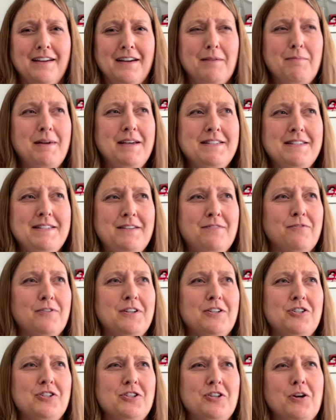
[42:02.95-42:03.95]
amazing
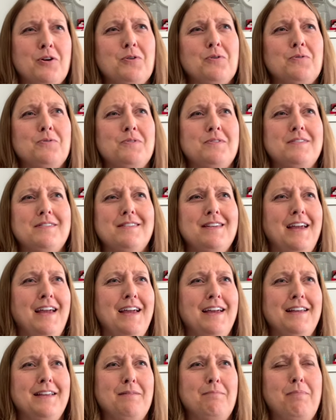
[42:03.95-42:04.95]
French toast
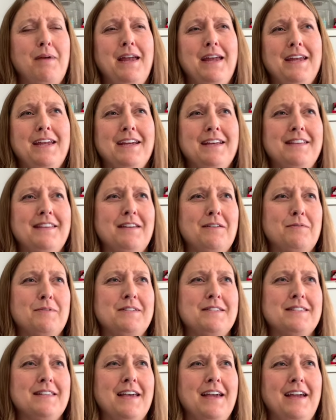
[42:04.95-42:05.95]
and bacon that
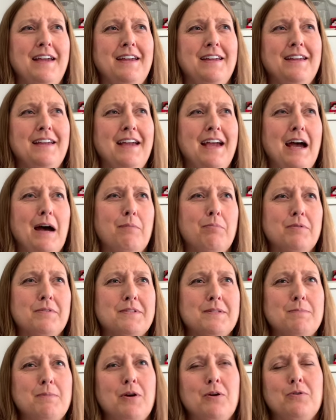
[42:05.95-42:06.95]
was like apple
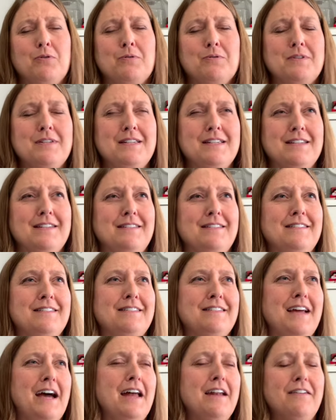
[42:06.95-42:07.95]
smoked, and
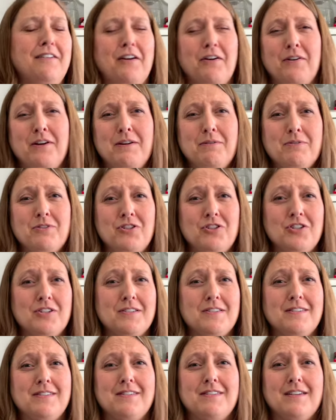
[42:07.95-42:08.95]
I don't know, it was
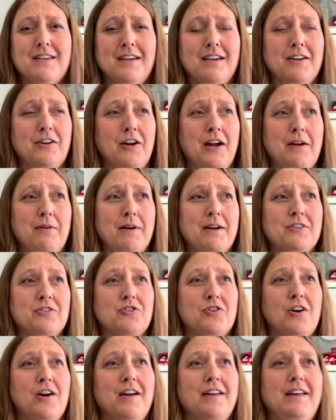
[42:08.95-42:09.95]
just a great
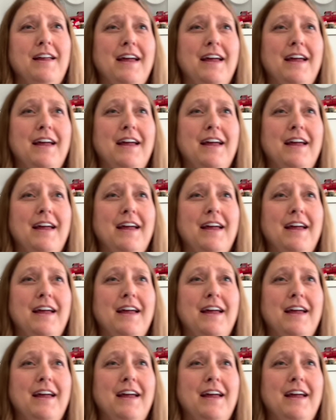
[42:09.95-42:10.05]
restaurant.